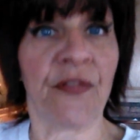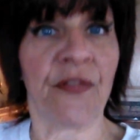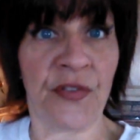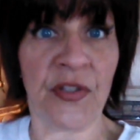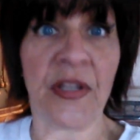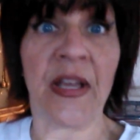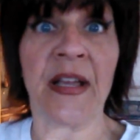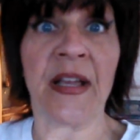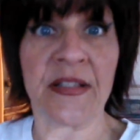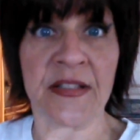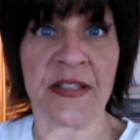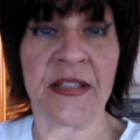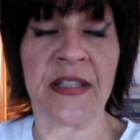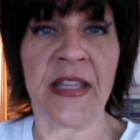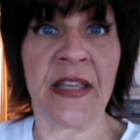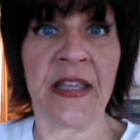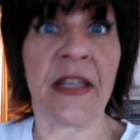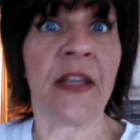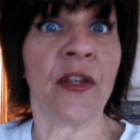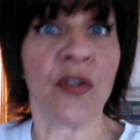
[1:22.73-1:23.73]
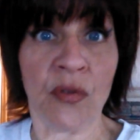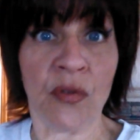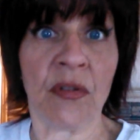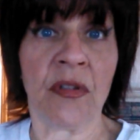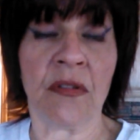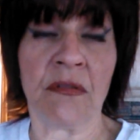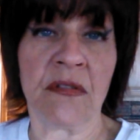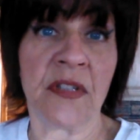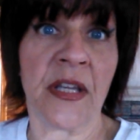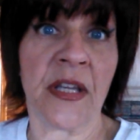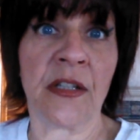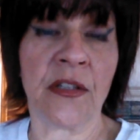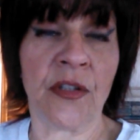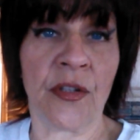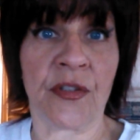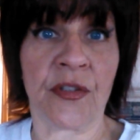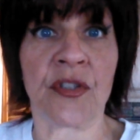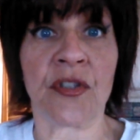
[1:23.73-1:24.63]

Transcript: If you guys need it, you can take a look.